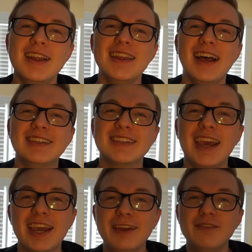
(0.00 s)
That's
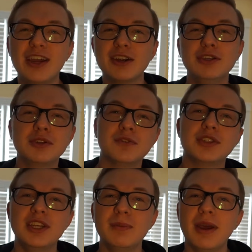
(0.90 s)
a very useful
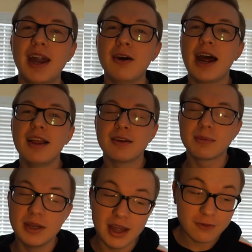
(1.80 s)
tip, and I would highly
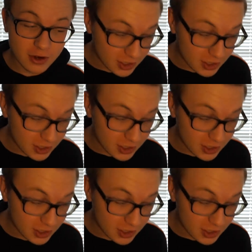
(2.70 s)
recommend that for